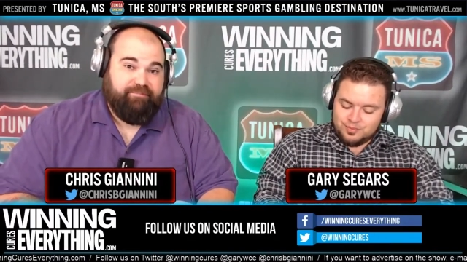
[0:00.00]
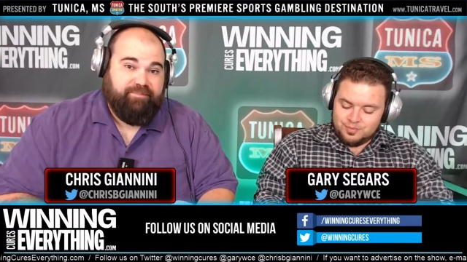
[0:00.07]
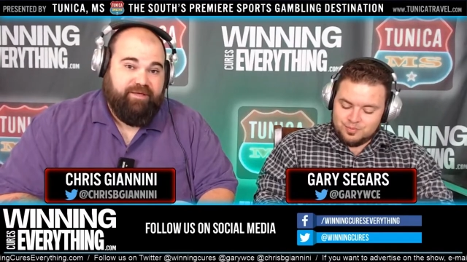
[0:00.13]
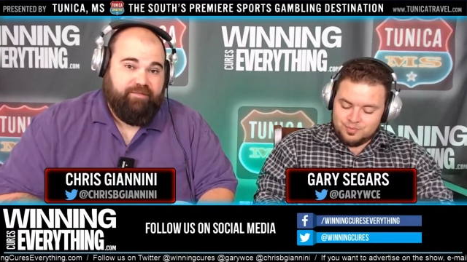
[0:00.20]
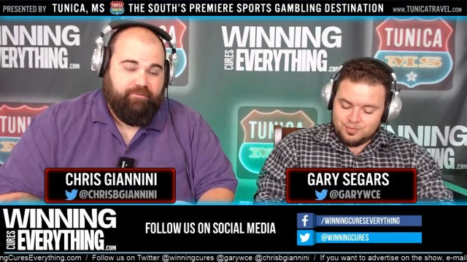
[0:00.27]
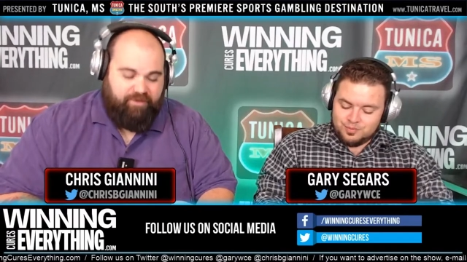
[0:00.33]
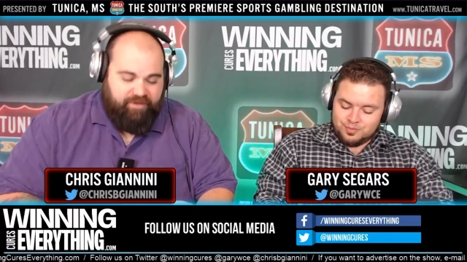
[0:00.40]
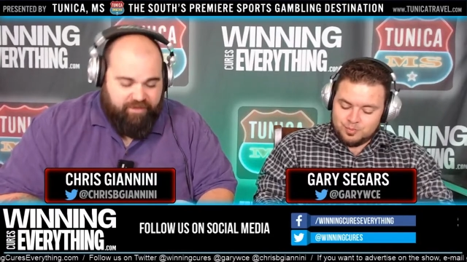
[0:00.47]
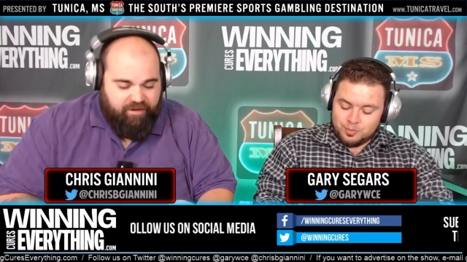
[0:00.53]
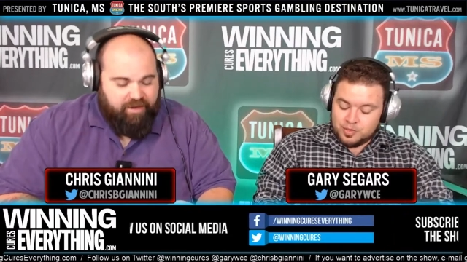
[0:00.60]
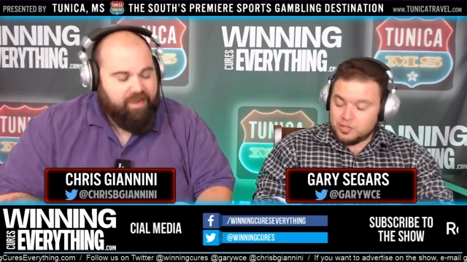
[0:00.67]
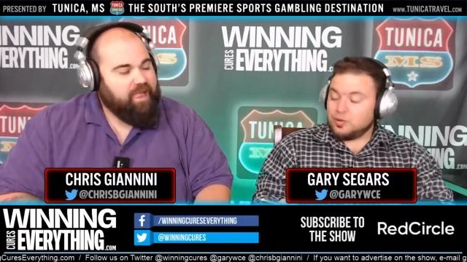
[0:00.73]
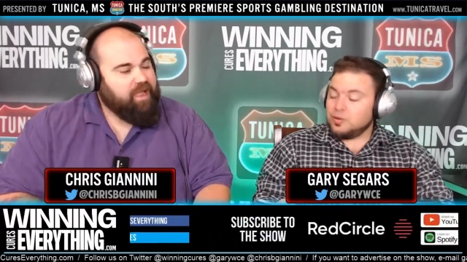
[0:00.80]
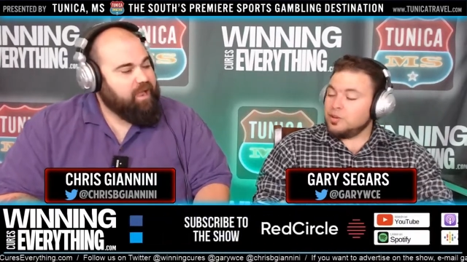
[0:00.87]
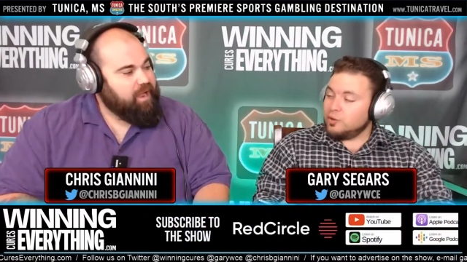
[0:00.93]
Speaker 1: By the way,
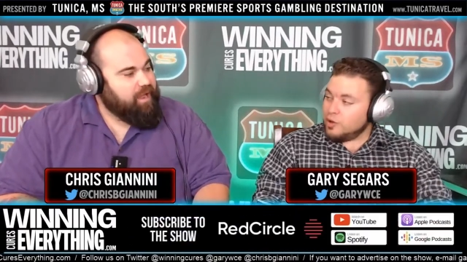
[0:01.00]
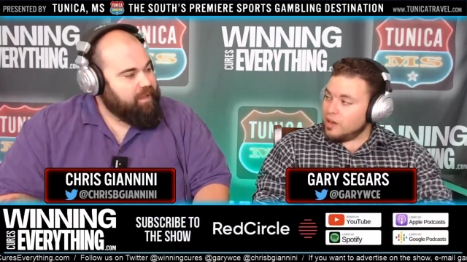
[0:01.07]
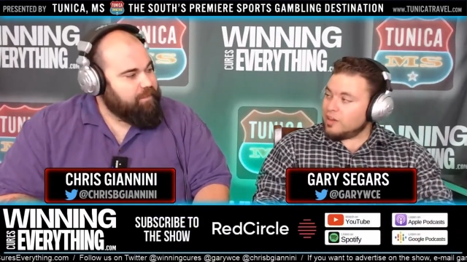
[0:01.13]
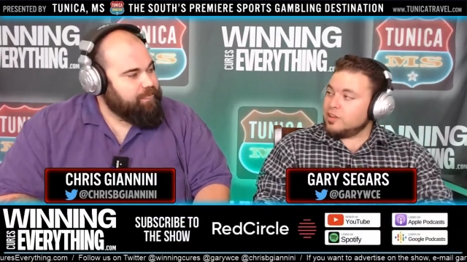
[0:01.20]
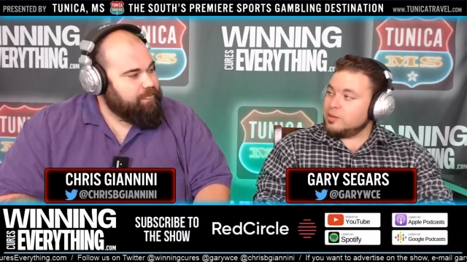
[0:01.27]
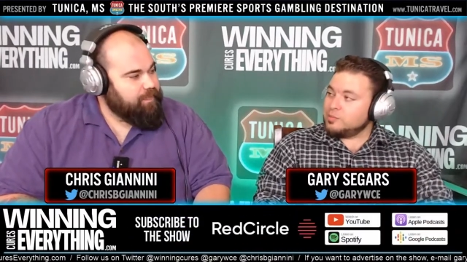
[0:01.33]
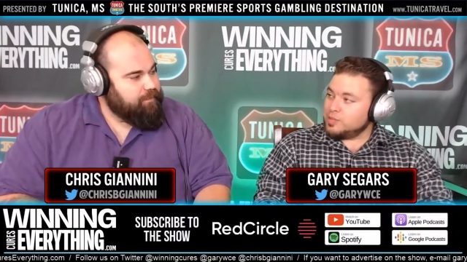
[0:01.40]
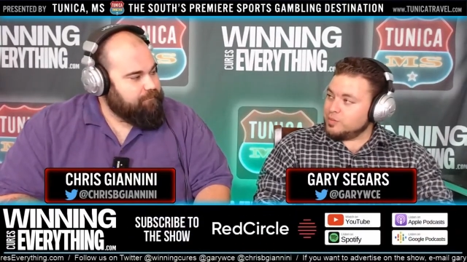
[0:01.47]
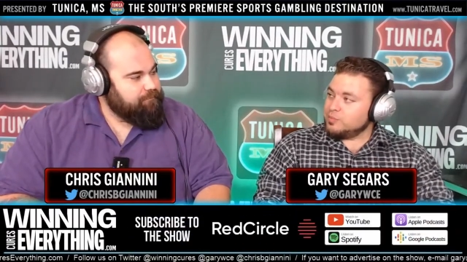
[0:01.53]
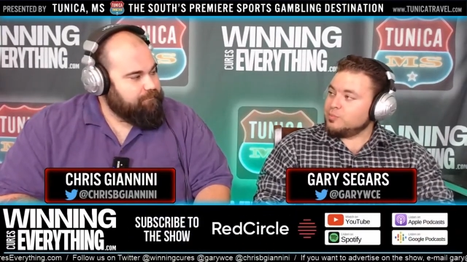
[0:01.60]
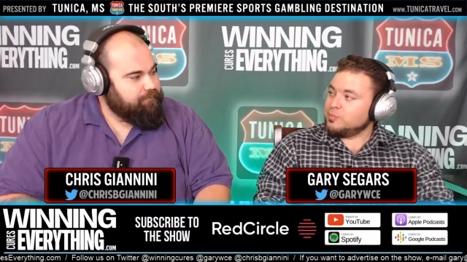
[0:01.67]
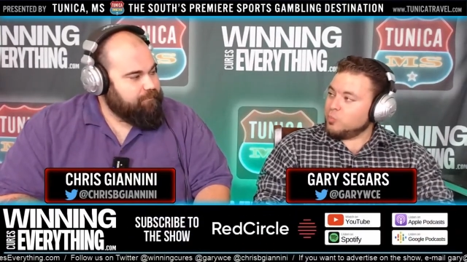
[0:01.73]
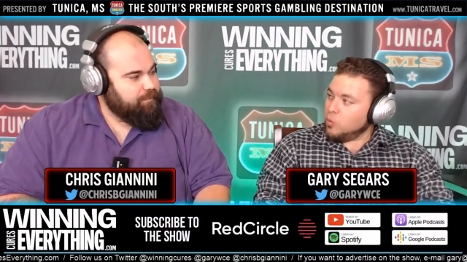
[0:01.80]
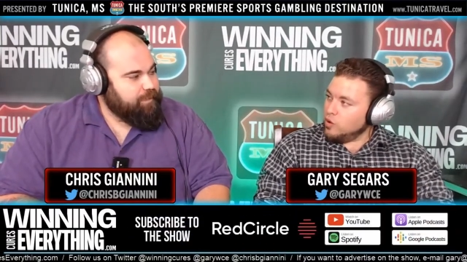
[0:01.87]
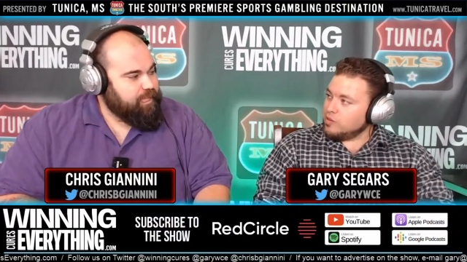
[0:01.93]
but you you got Clemson
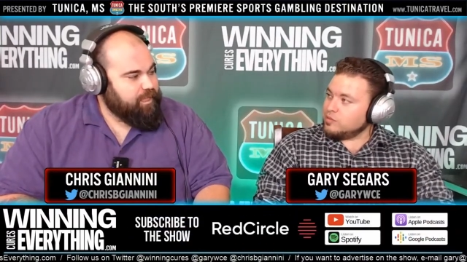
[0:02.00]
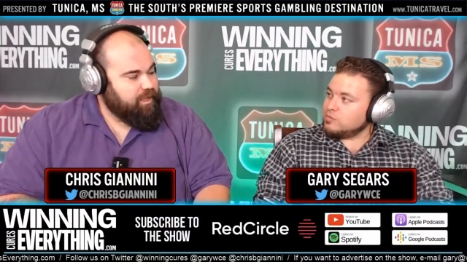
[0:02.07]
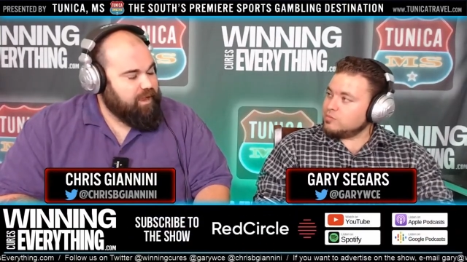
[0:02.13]
one.